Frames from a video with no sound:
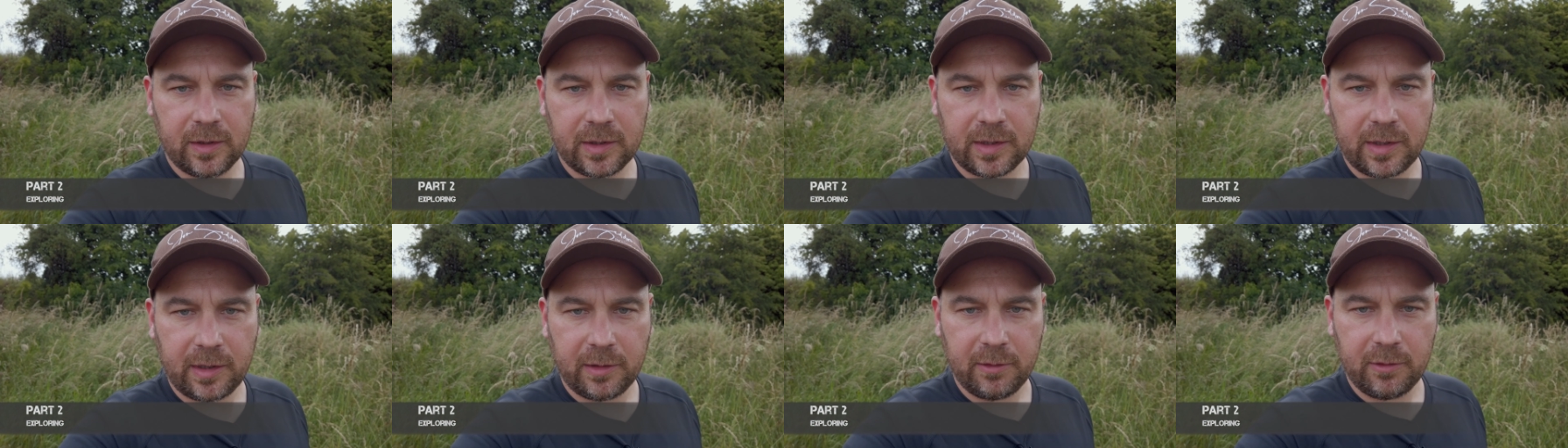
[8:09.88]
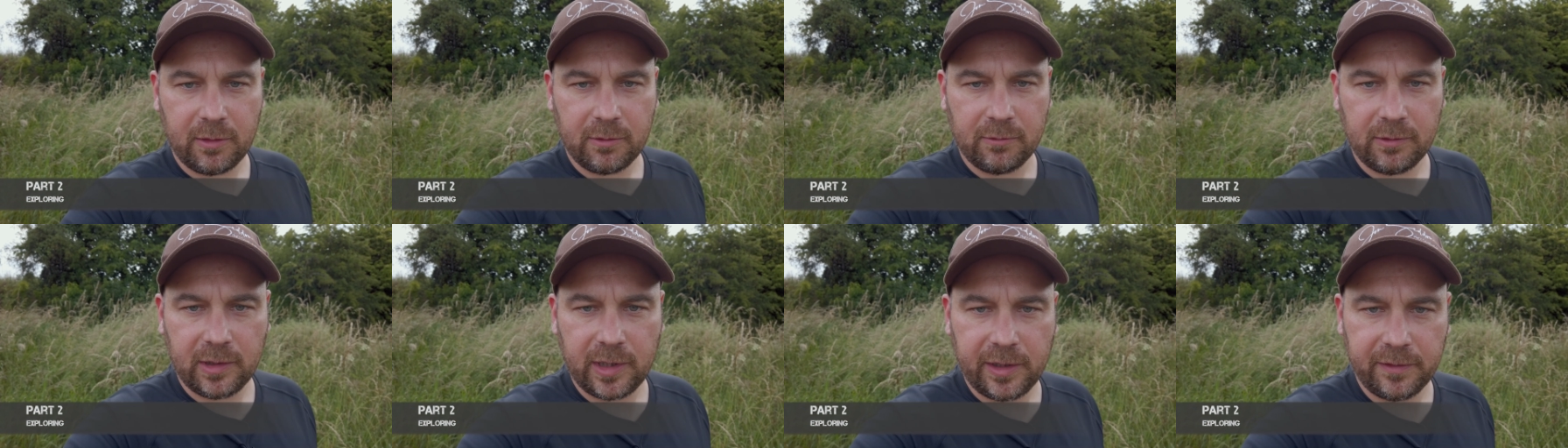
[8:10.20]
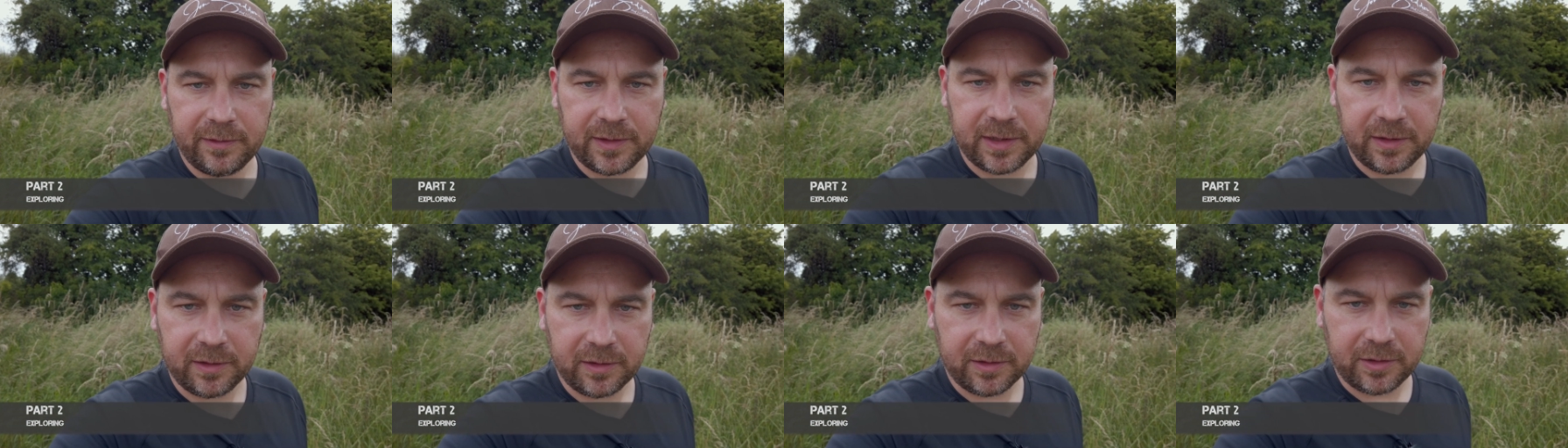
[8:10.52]
So
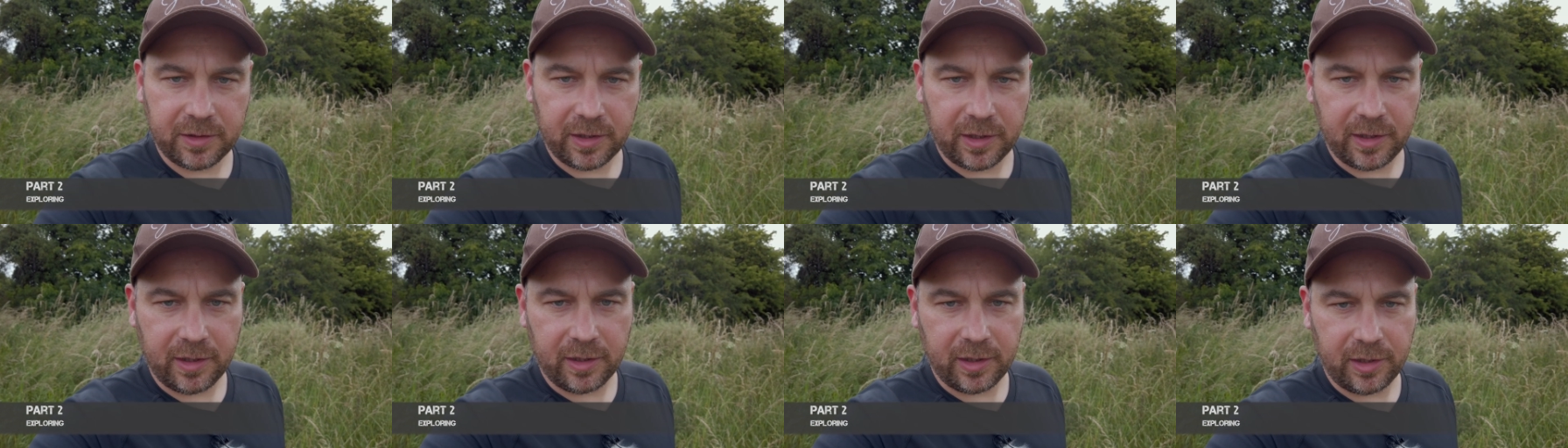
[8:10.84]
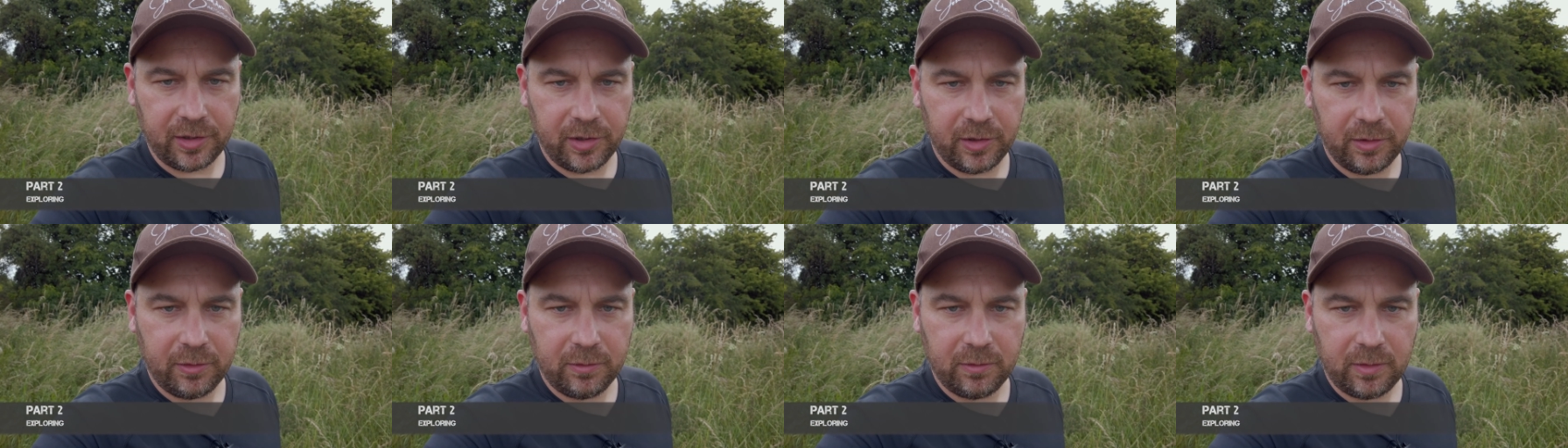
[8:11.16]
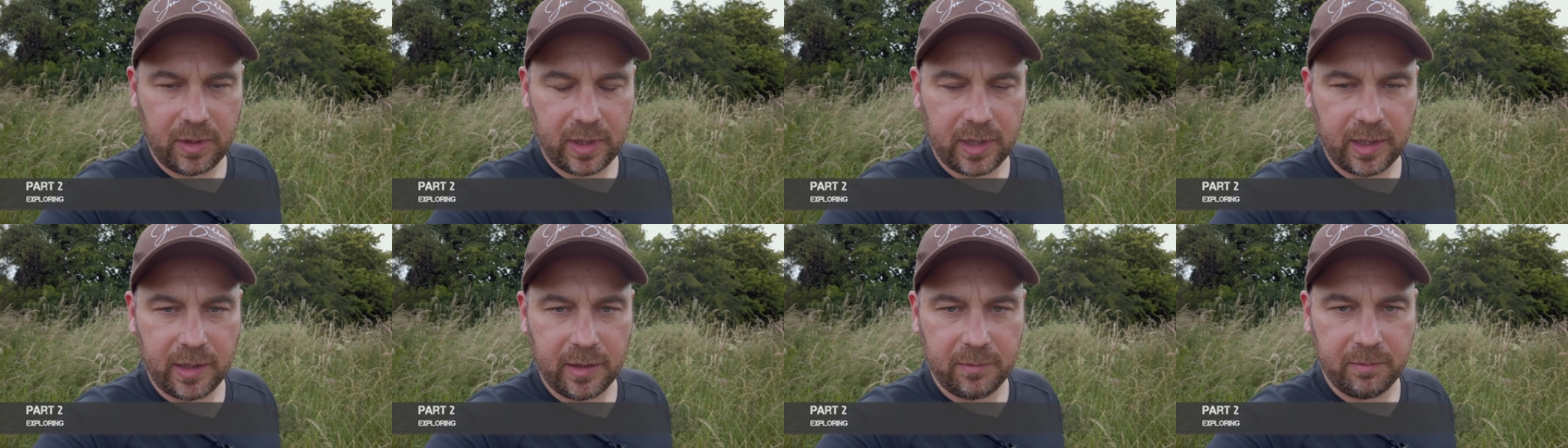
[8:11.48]
arrived at
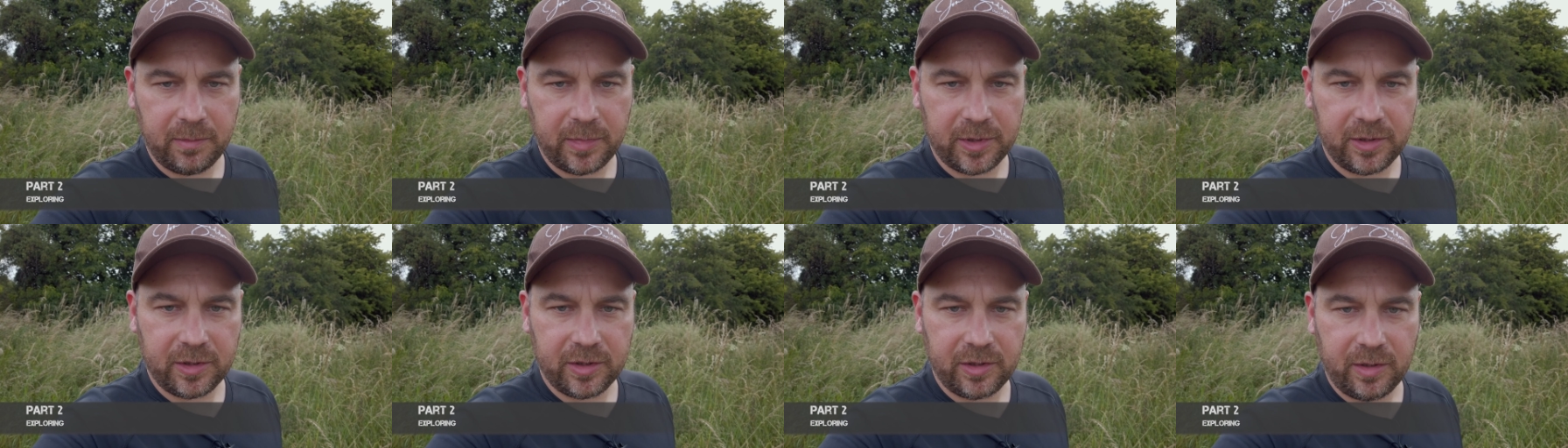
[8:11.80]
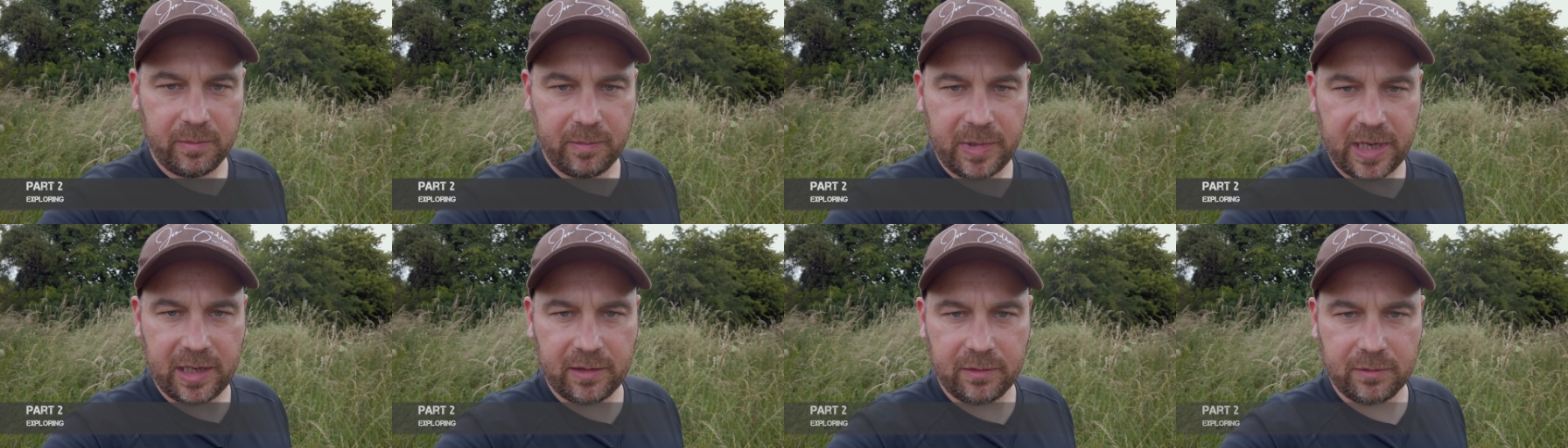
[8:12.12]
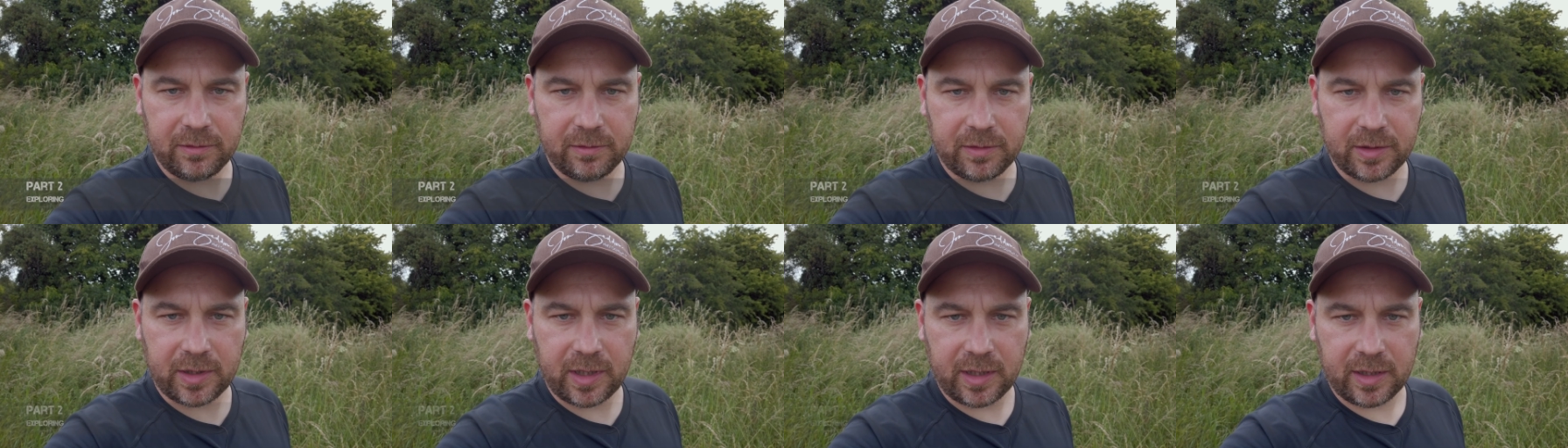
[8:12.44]
Cherhill
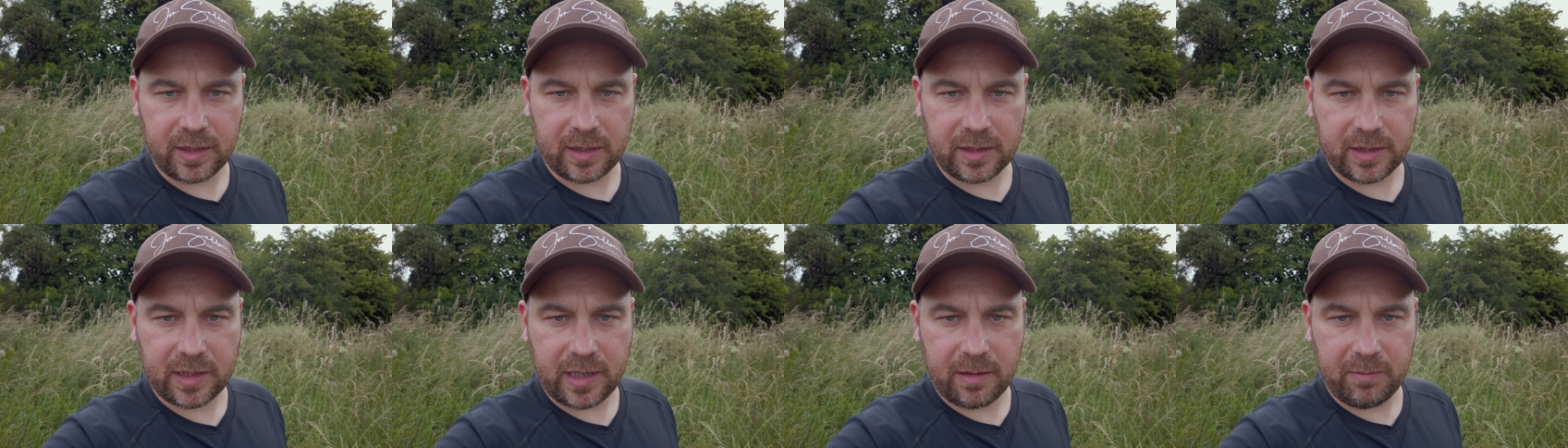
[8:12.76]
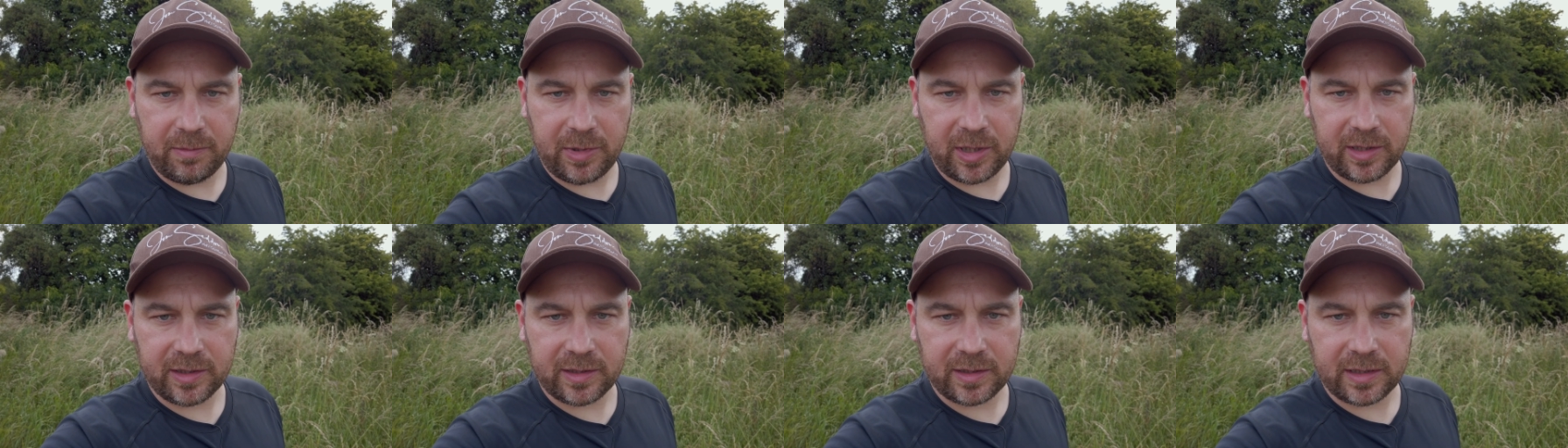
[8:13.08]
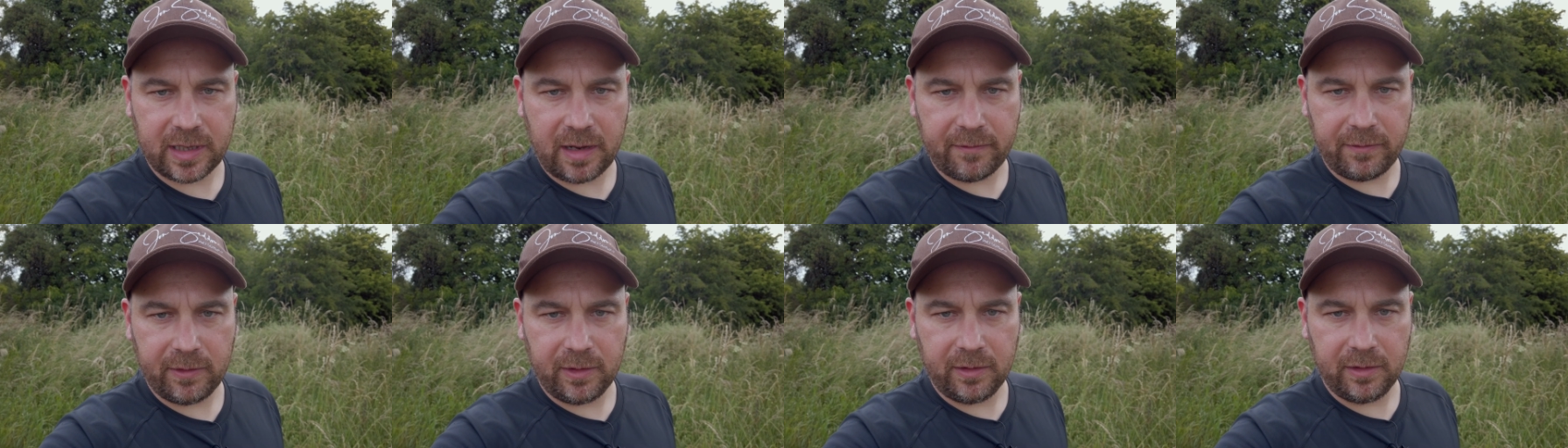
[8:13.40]
about
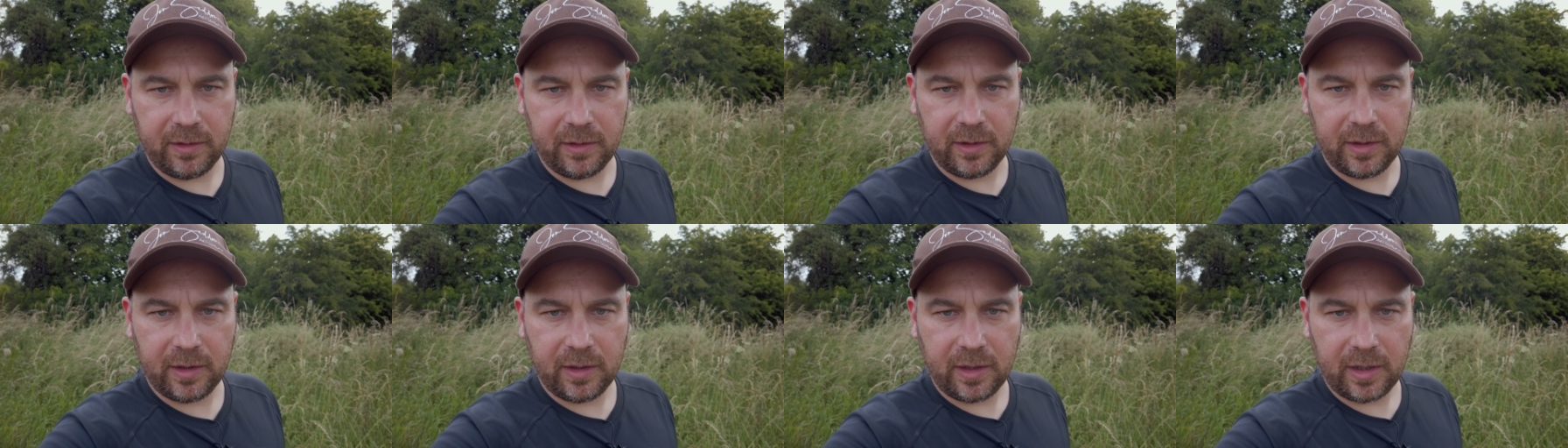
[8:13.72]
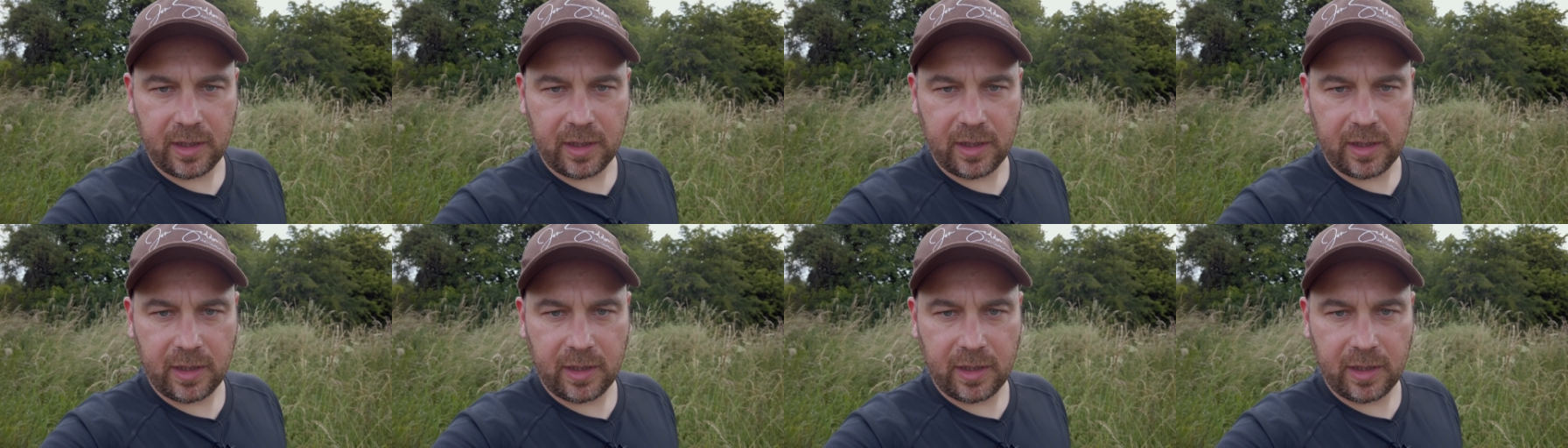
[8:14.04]
7:10,